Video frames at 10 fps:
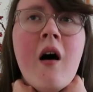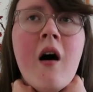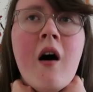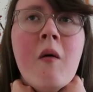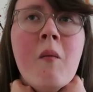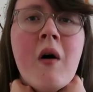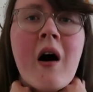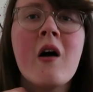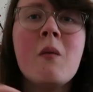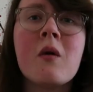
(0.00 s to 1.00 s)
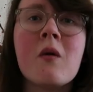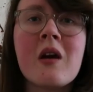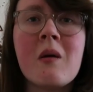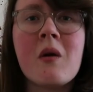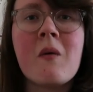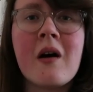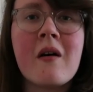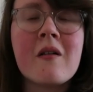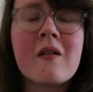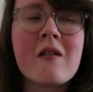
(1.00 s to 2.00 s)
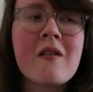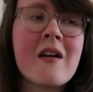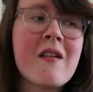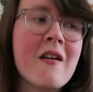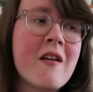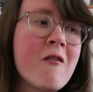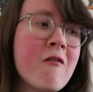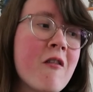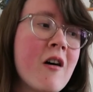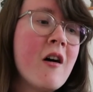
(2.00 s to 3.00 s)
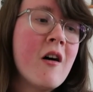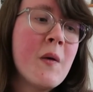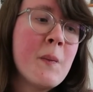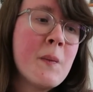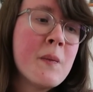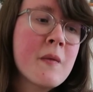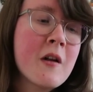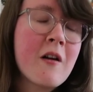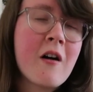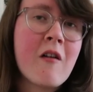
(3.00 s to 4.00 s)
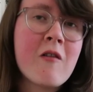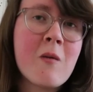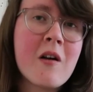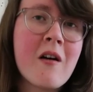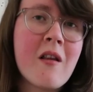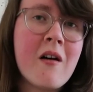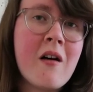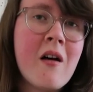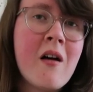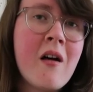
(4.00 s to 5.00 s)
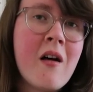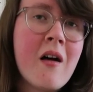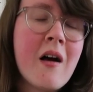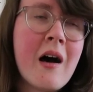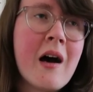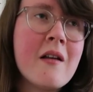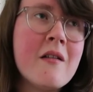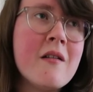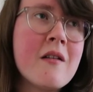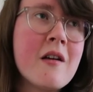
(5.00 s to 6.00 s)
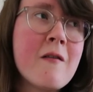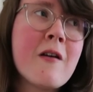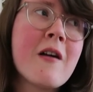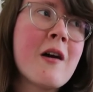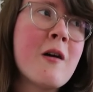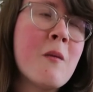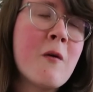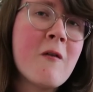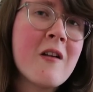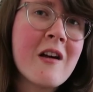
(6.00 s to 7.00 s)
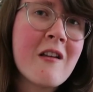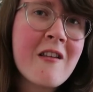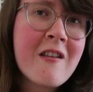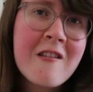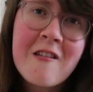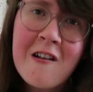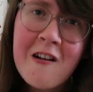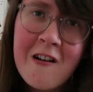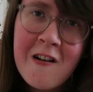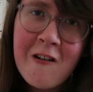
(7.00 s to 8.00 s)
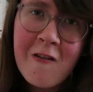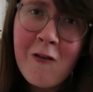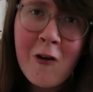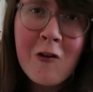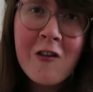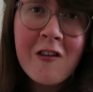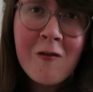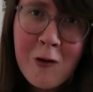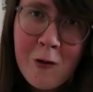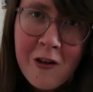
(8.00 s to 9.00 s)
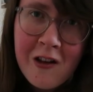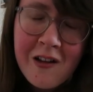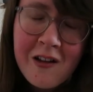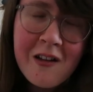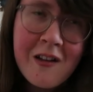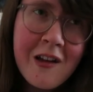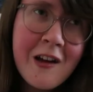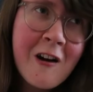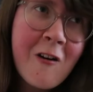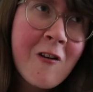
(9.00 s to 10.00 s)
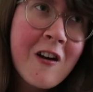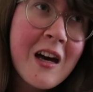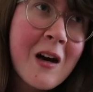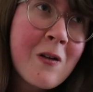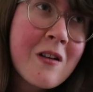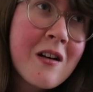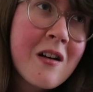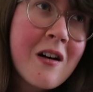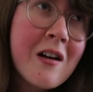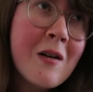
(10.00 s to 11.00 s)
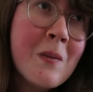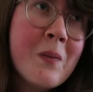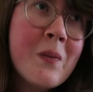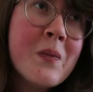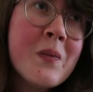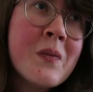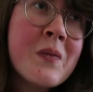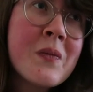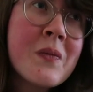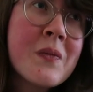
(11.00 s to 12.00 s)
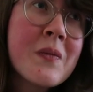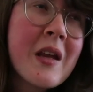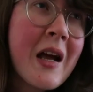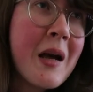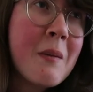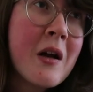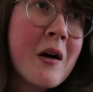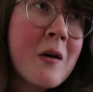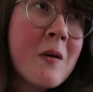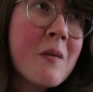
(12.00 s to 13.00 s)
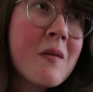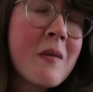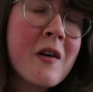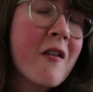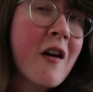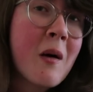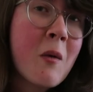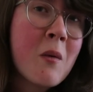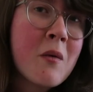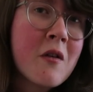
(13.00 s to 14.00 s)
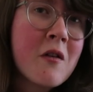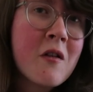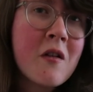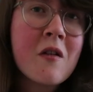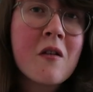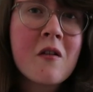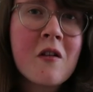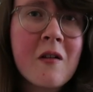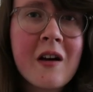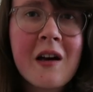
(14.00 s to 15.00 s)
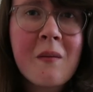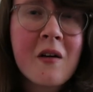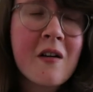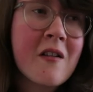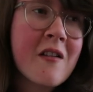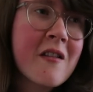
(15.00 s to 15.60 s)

Um, I hope you're all keeping well. Stay safe. Um, look after one another. And if you like one of these vlogs in the future, in lockdown, um, let me know because I am open to doing it because